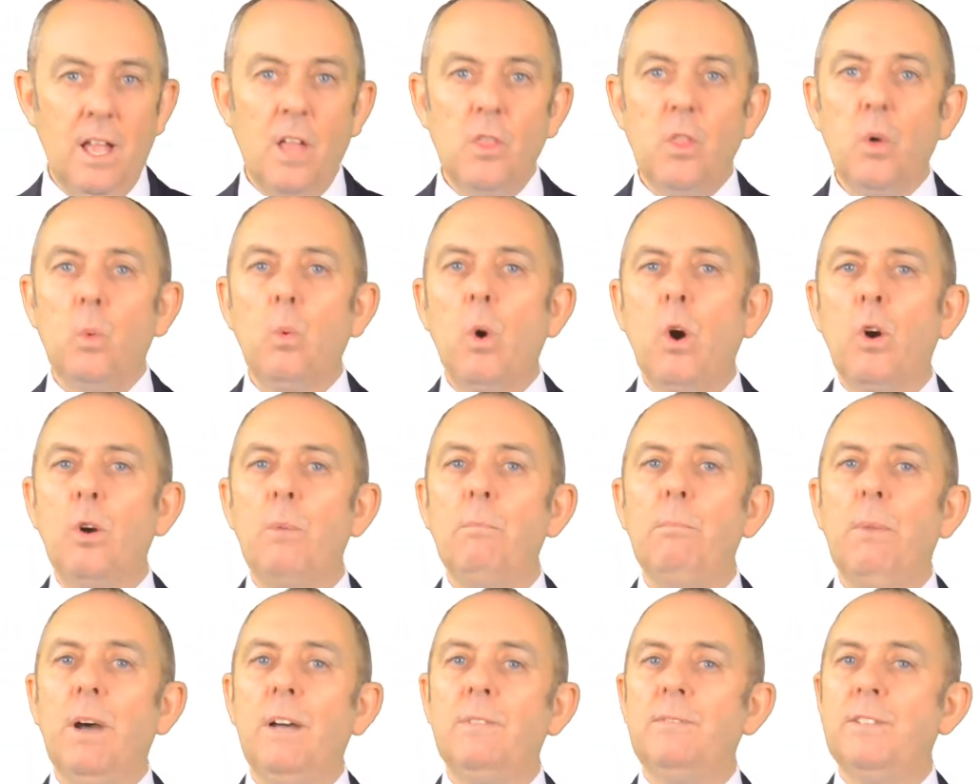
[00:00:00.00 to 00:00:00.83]
The Warren
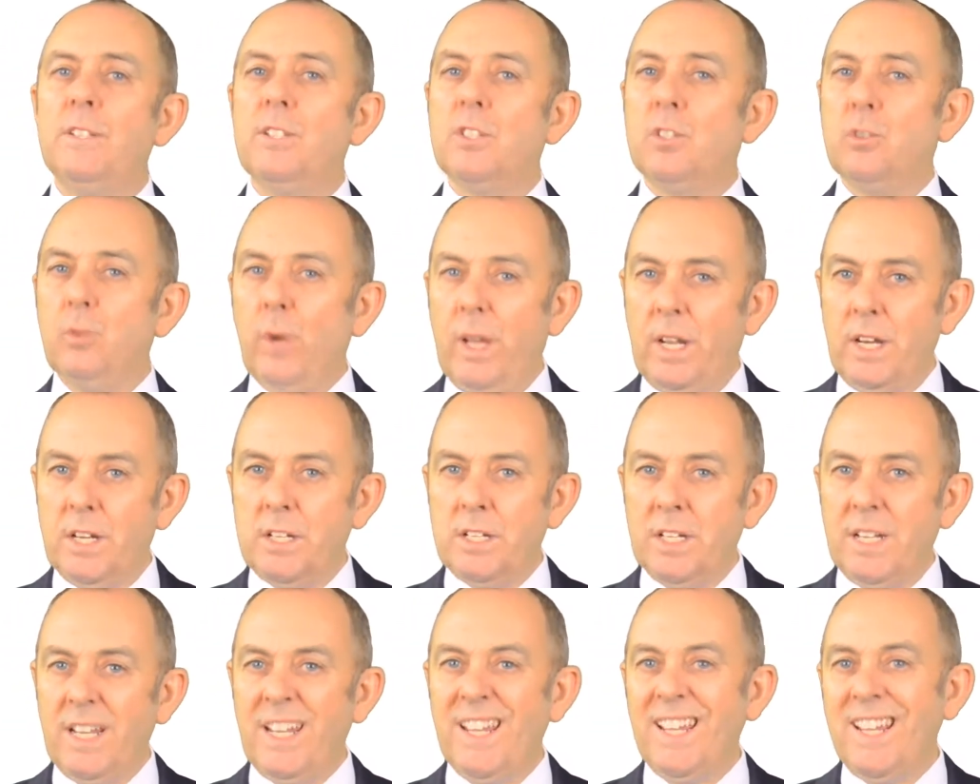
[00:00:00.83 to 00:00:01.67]
Buffett
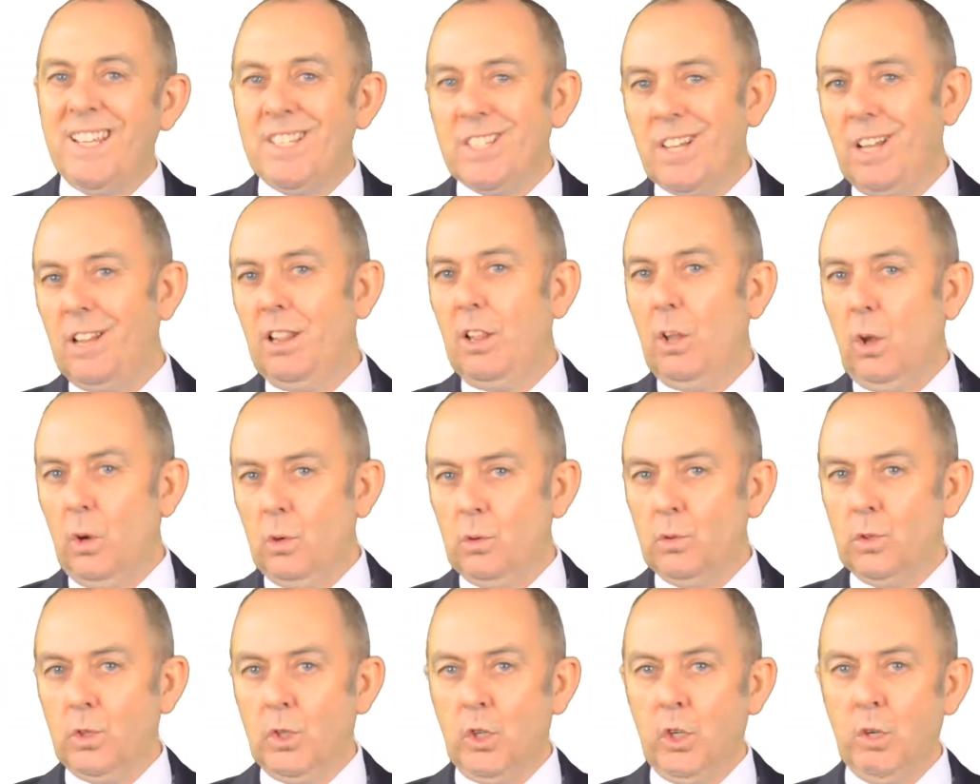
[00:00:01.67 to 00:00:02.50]
strategy is a
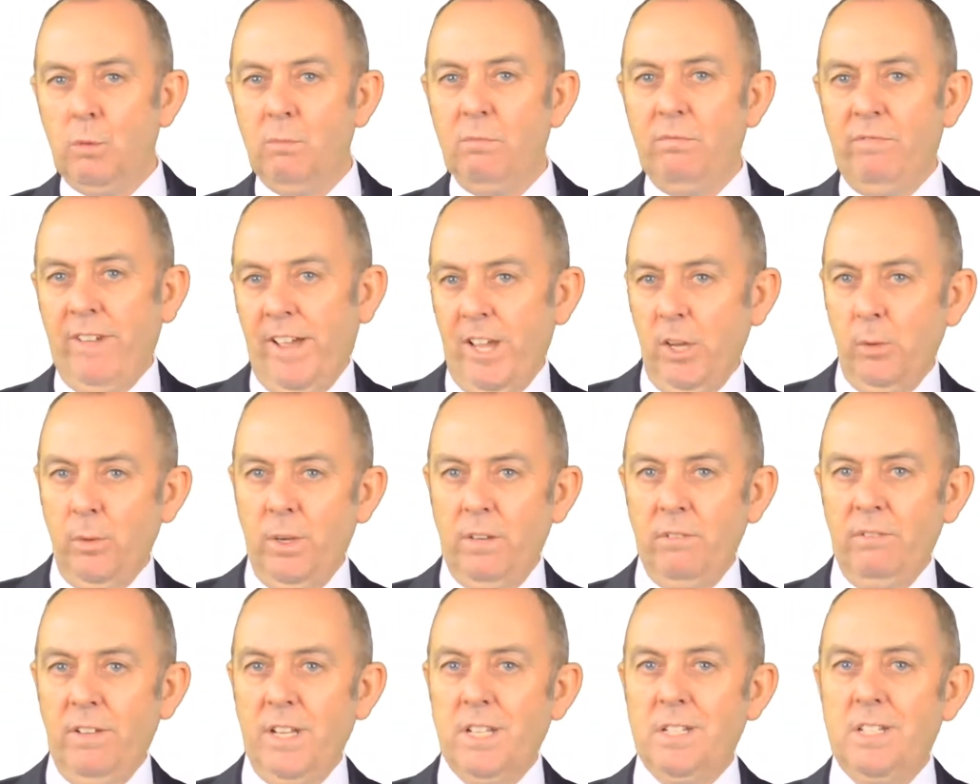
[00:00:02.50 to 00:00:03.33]
long-term value
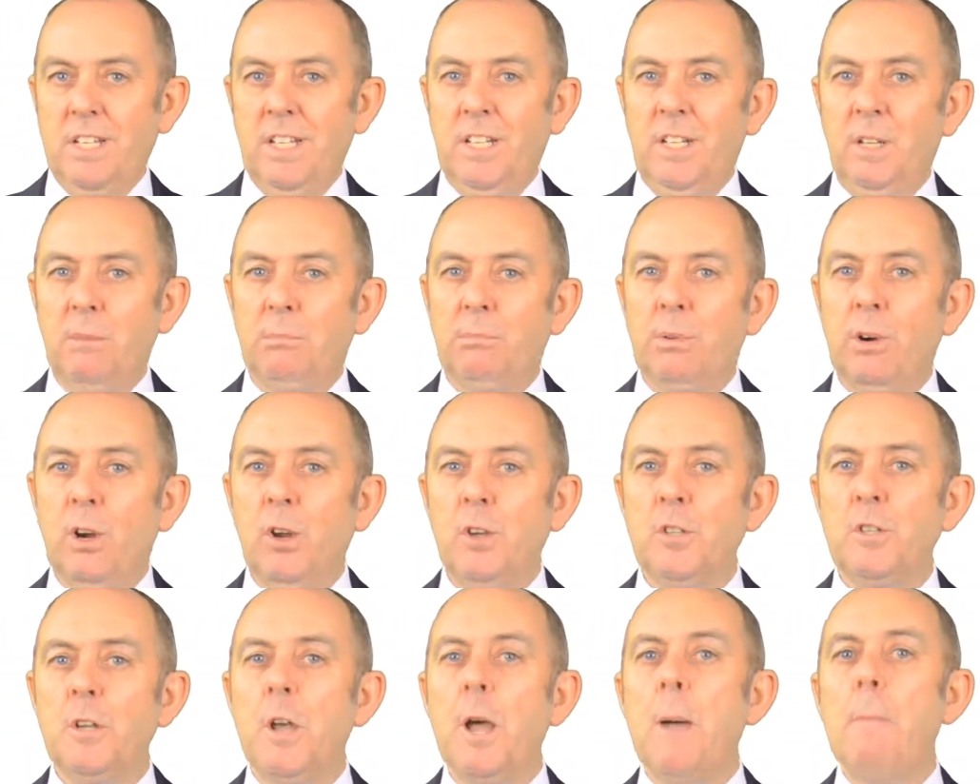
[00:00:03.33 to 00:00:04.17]
investing
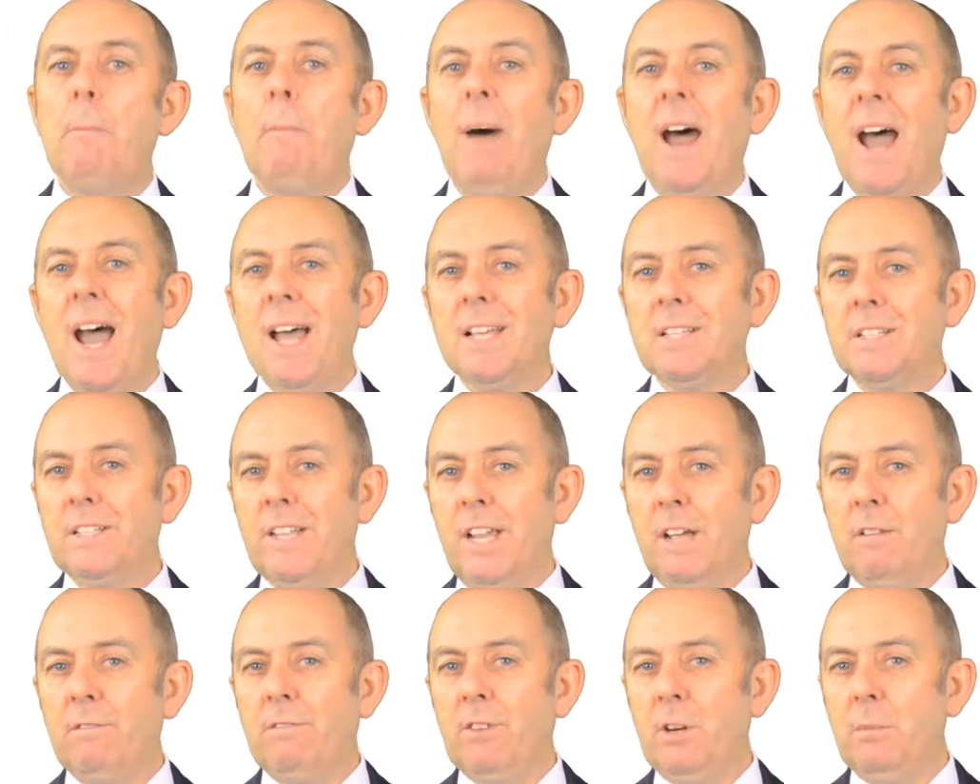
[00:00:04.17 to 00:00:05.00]
approach passed
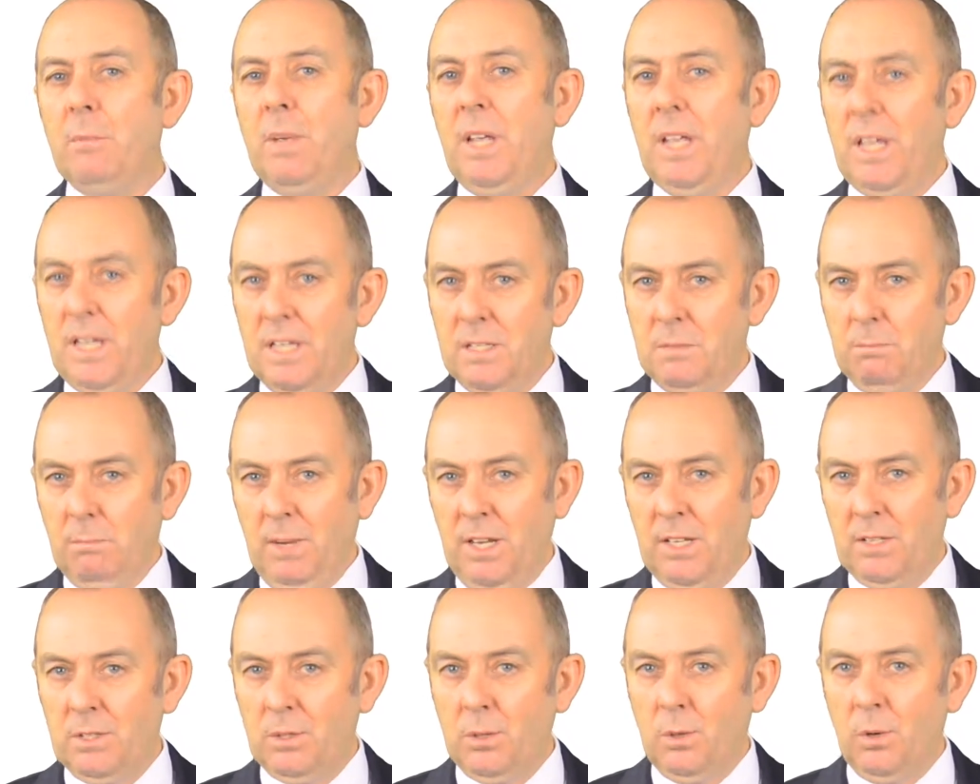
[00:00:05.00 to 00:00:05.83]
down from his
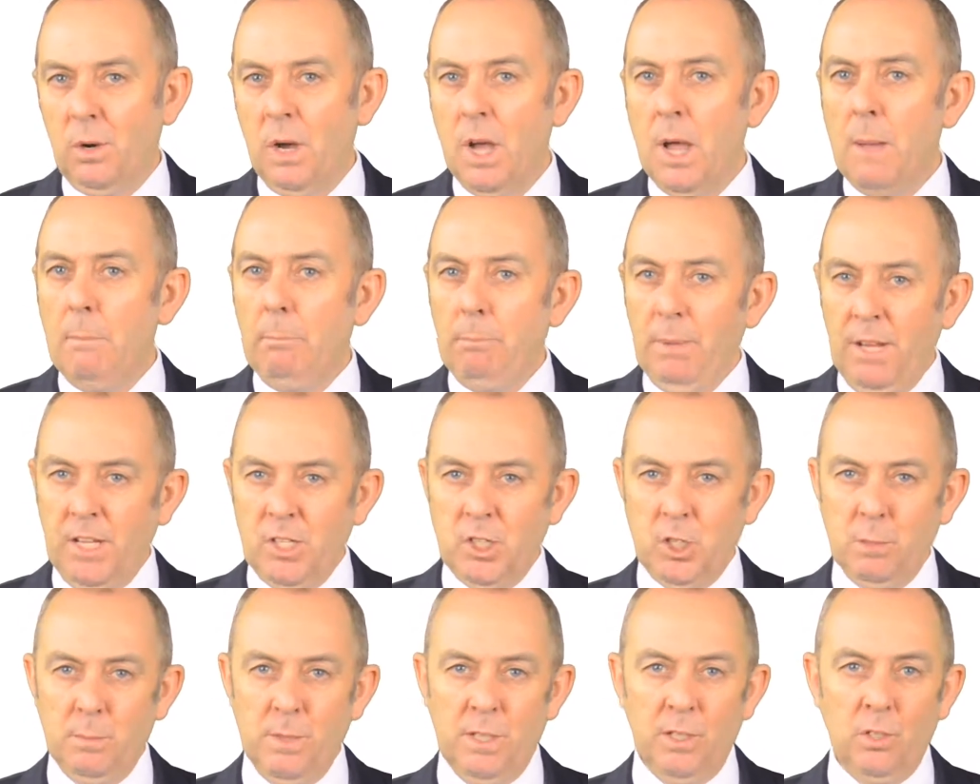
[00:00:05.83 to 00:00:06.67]
mentor
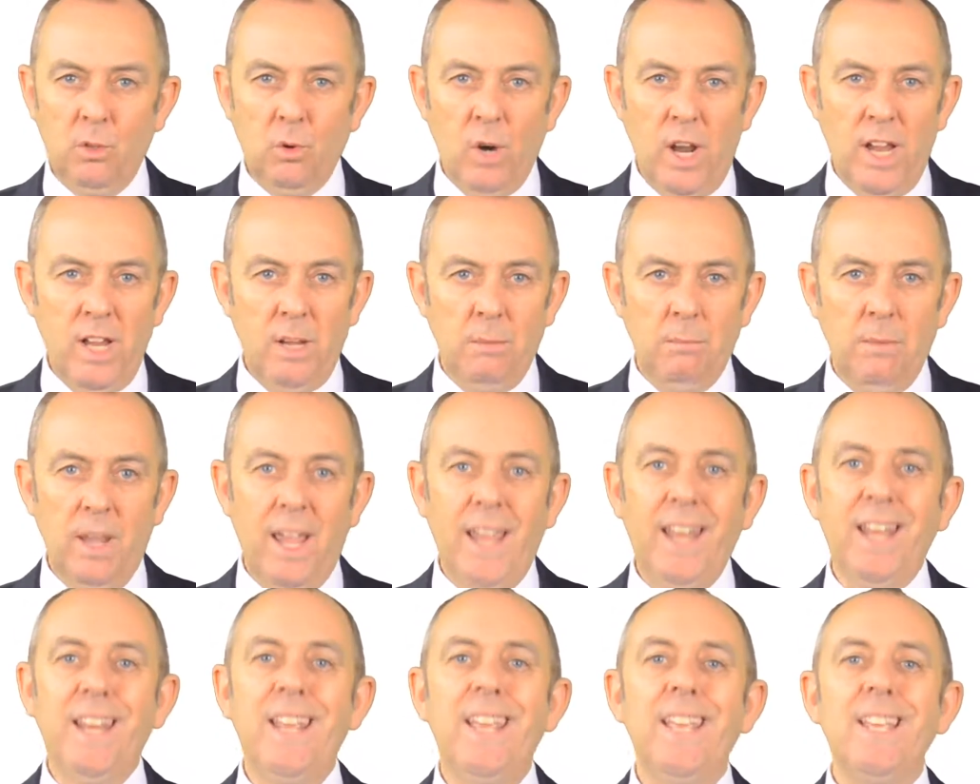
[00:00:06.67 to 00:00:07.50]
Benjamin Graham
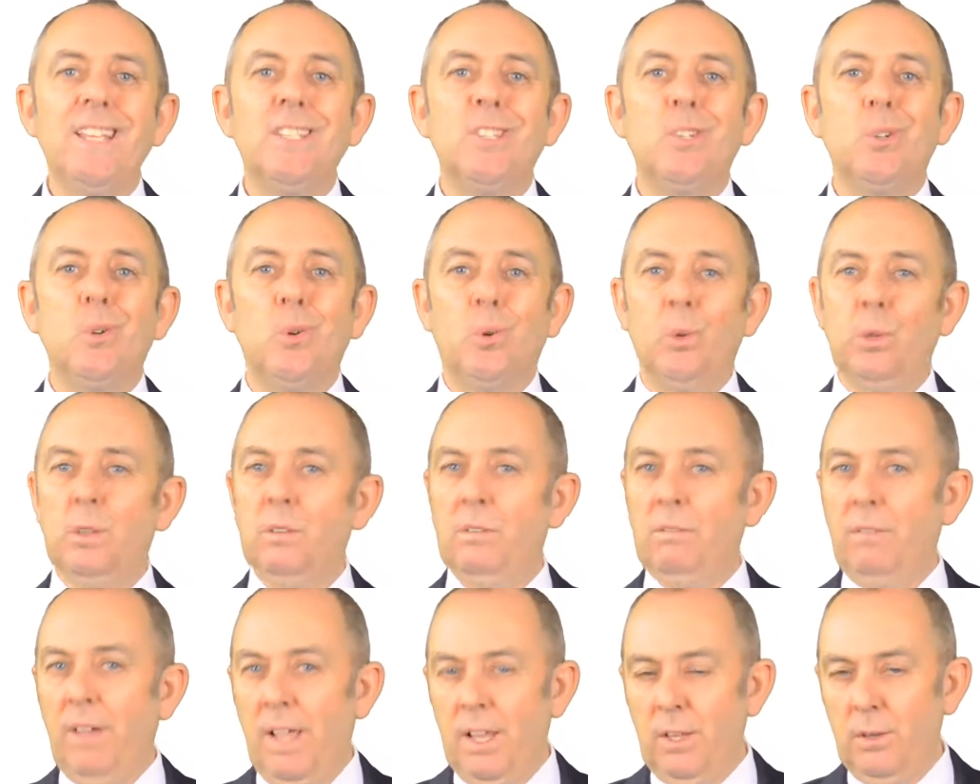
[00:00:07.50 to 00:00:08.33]
and his school
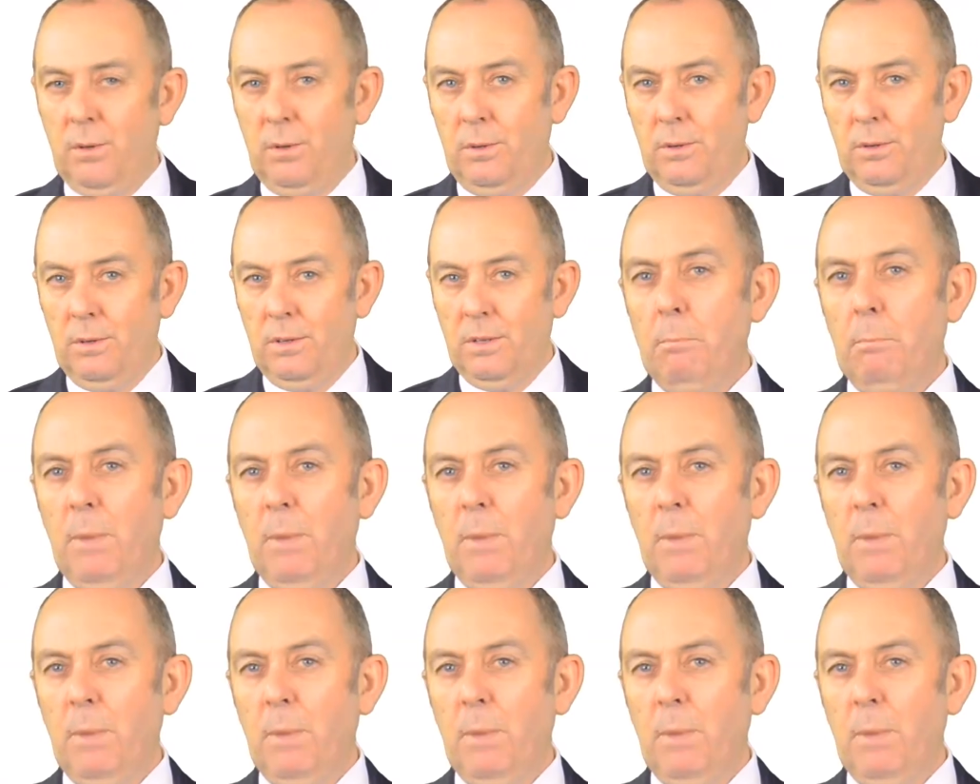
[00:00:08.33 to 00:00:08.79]
of value.